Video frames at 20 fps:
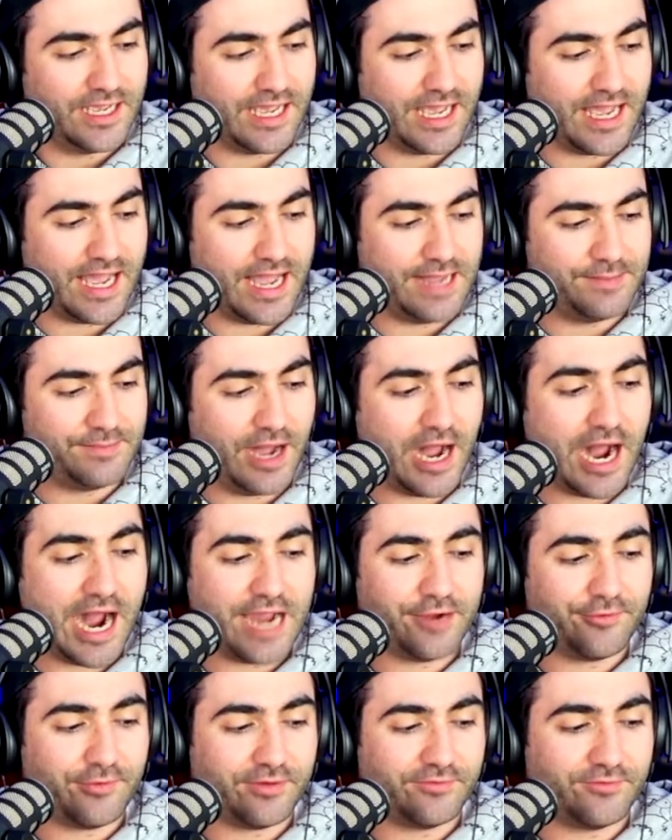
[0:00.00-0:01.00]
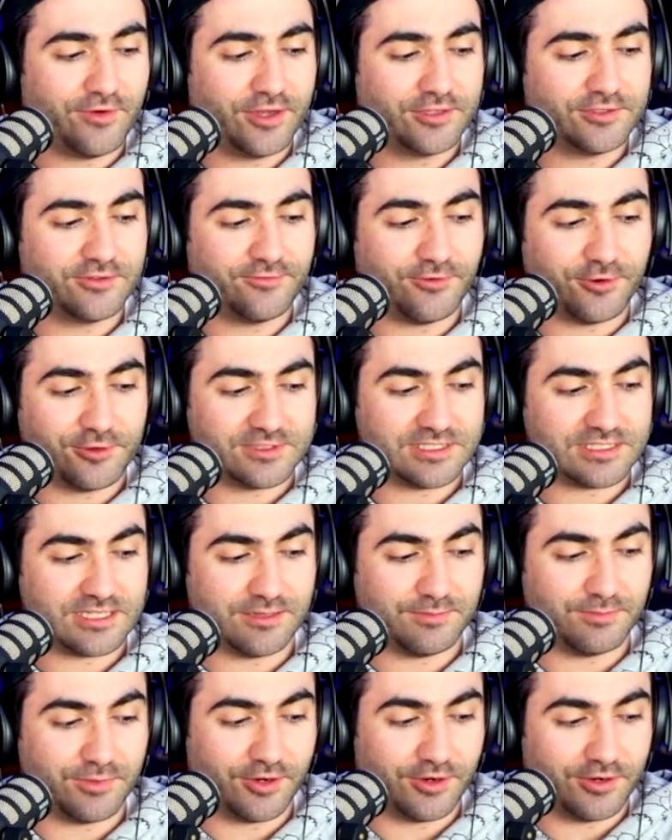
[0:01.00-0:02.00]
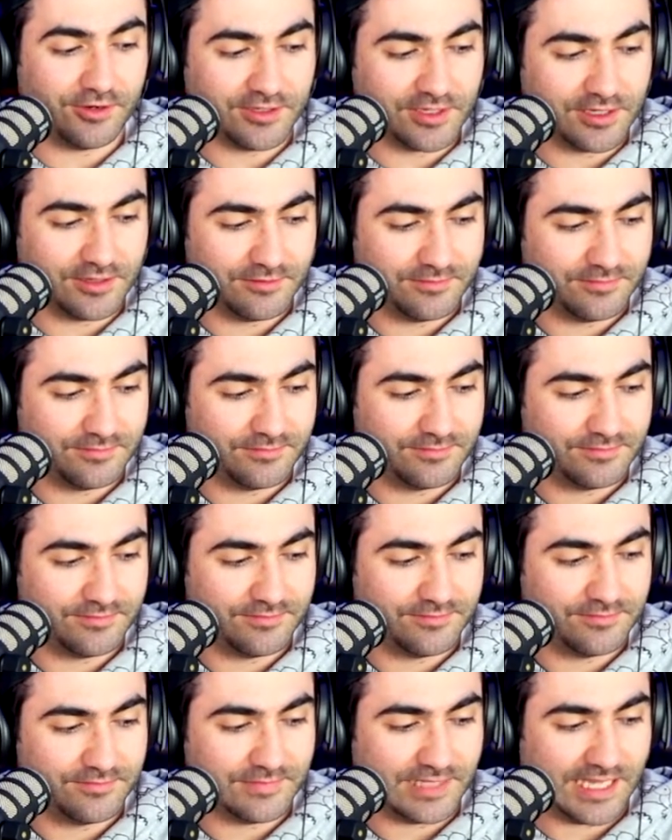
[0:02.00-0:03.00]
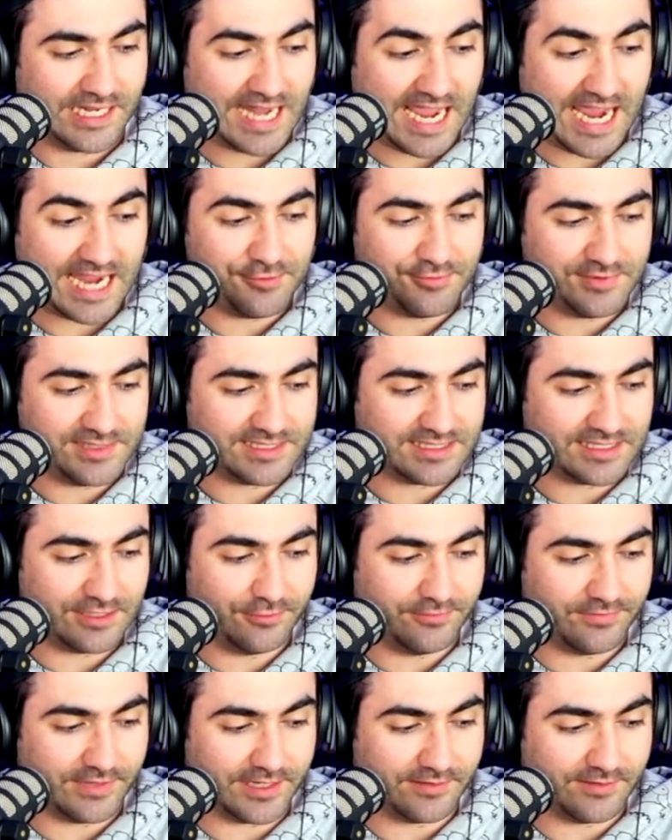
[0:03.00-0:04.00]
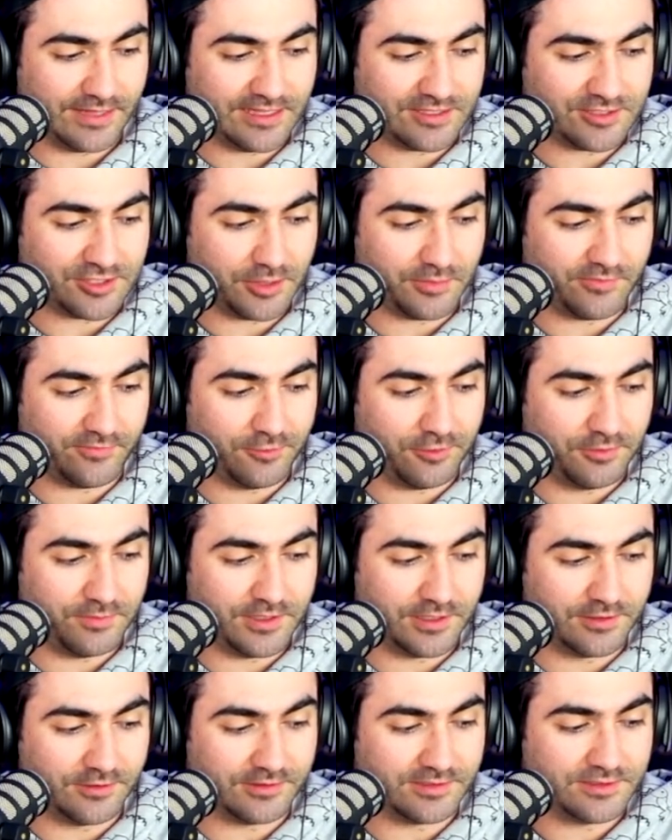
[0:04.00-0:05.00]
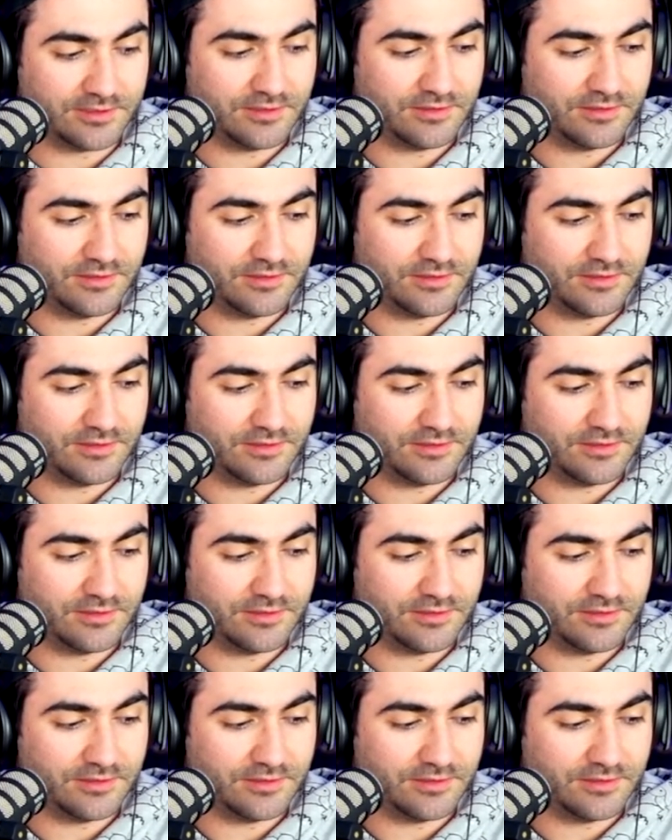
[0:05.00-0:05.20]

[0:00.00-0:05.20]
Ira von Furstenberg, and Henry Silva. They're the top four billed.